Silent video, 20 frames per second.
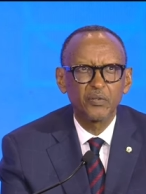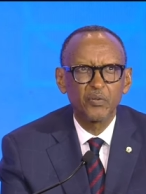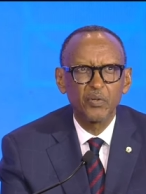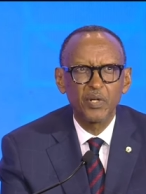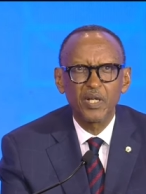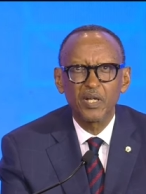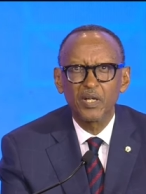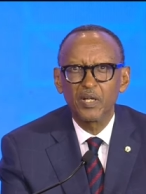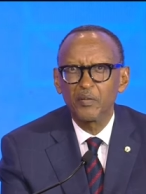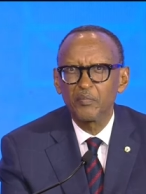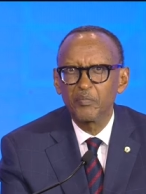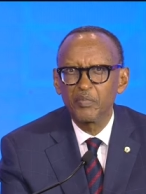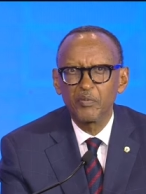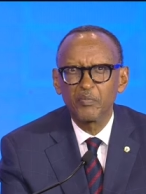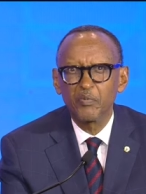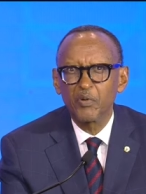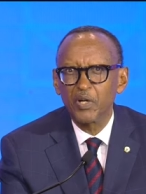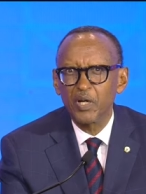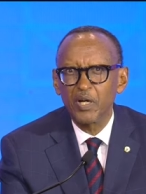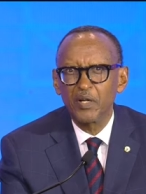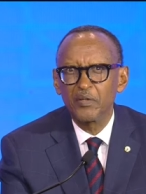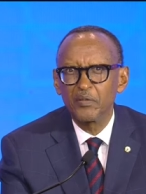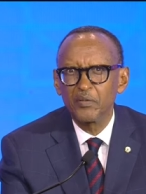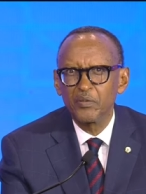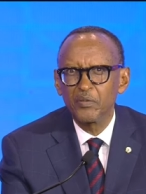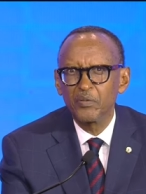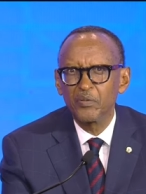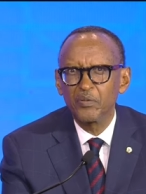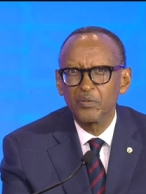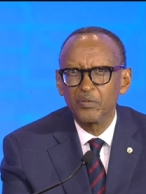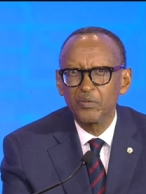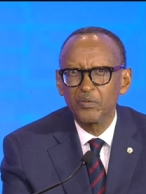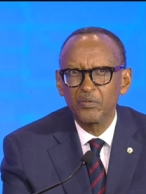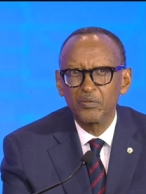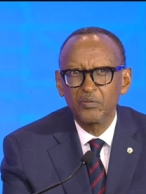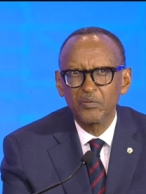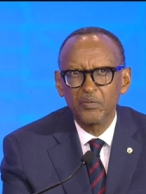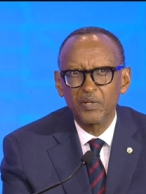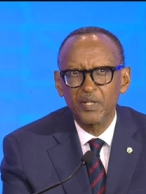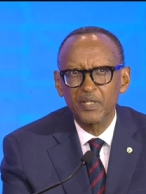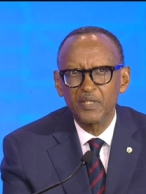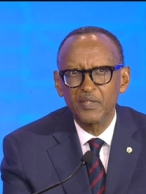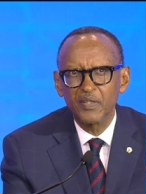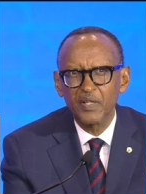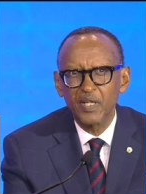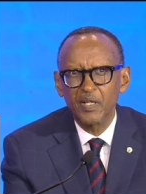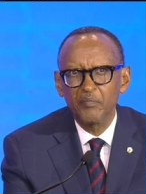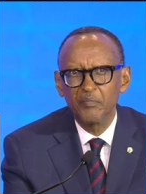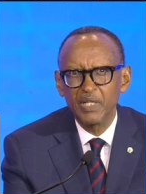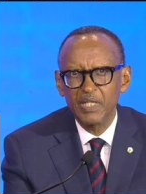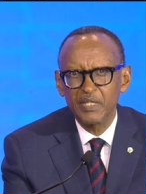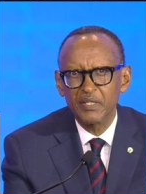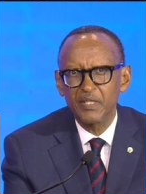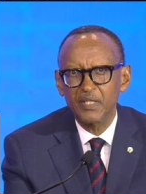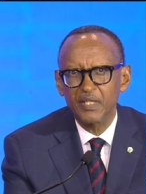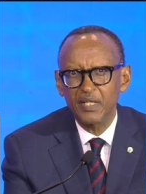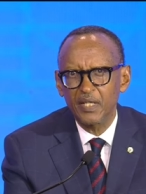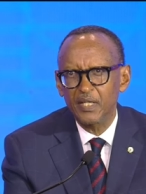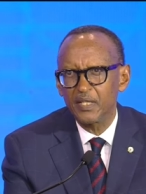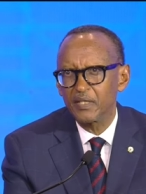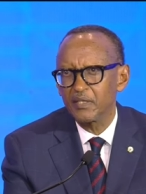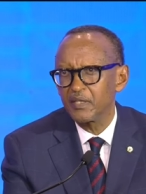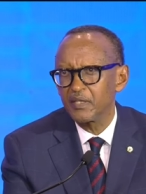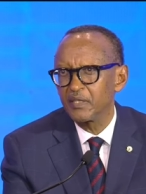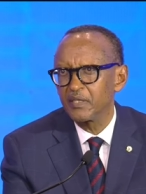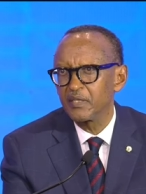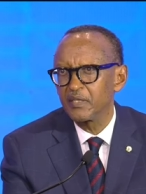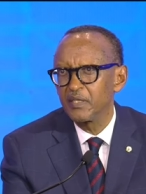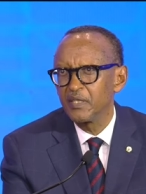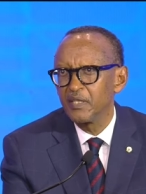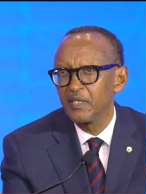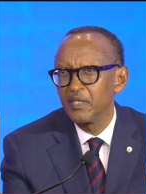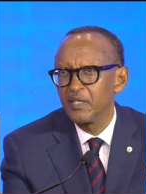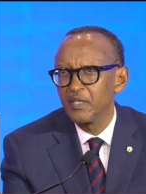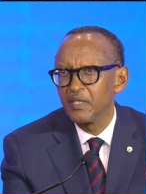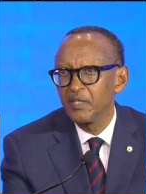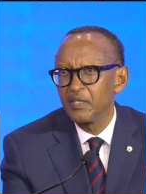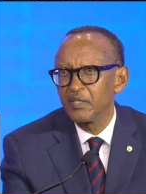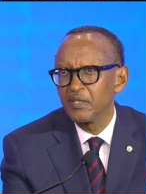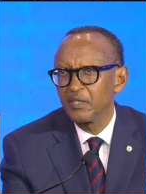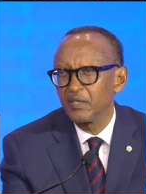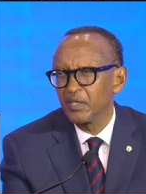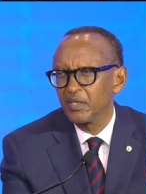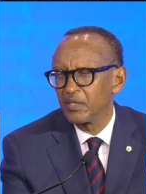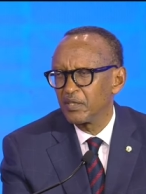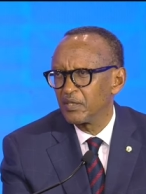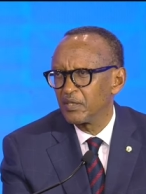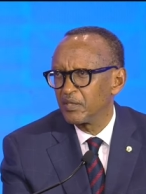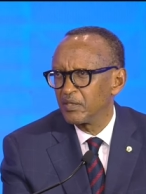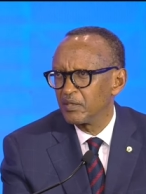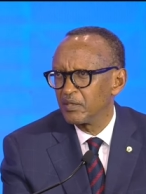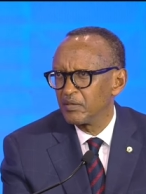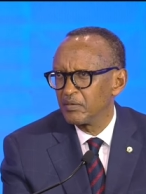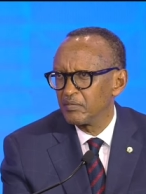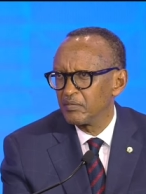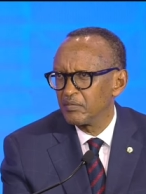where people can do what they are best at. Uh,